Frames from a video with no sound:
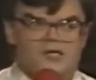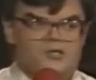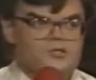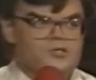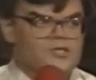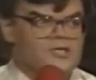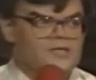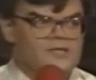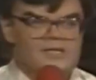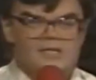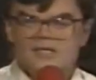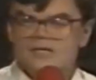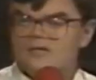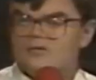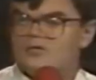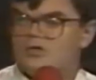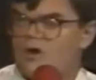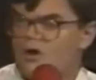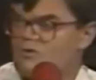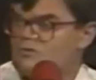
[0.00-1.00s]
She
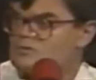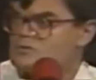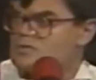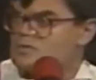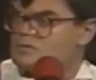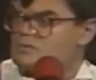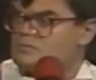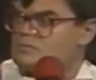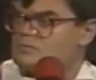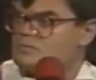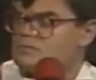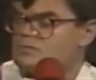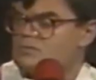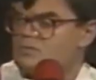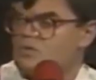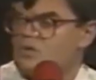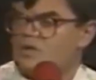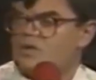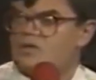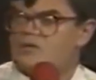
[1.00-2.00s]
needed coaxing
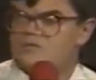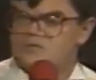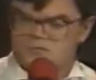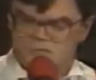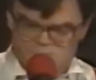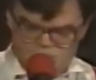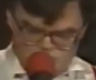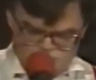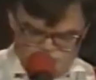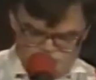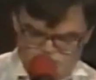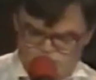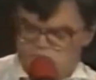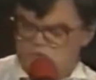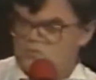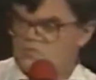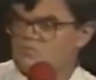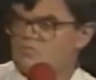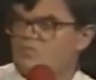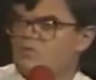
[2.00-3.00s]
to
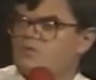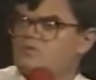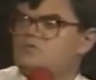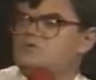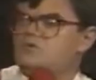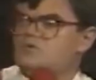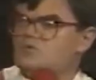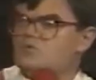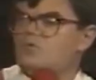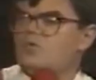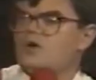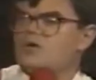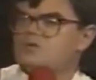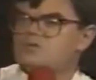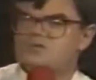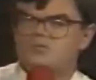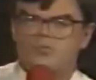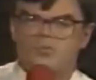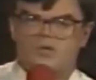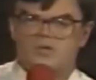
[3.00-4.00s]
do what
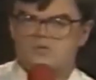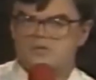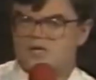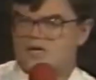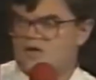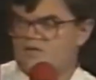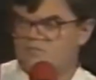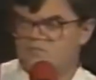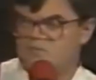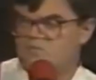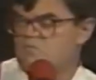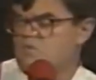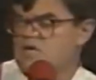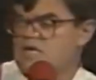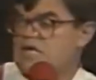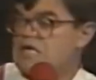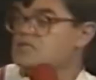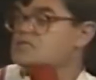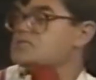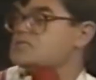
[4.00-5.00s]

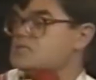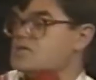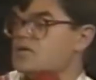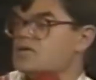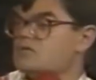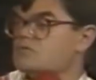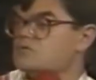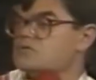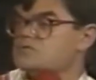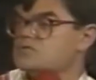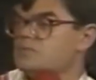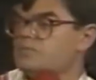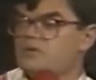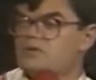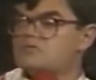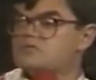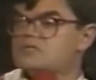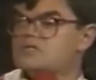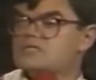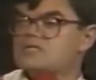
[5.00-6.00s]
instinct was
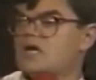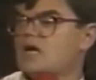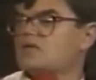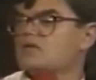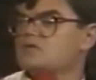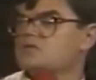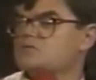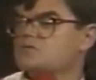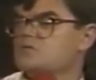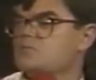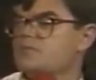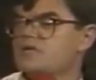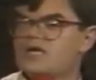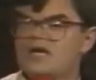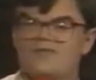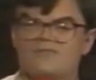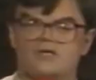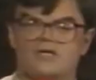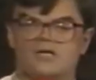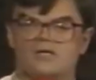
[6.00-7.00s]
supposed to tell her to, but
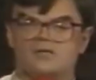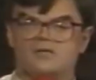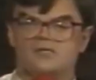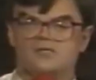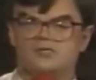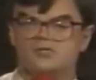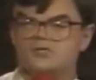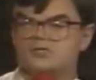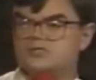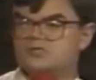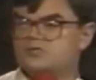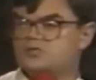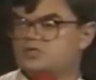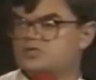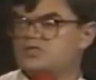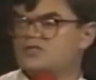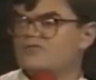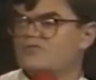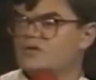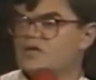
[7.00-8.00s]
evidently
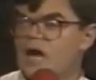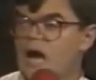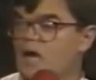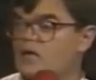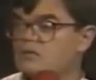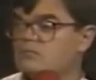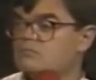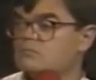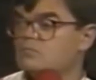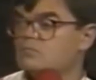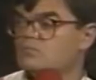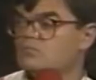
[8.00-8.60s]
she had forgotten.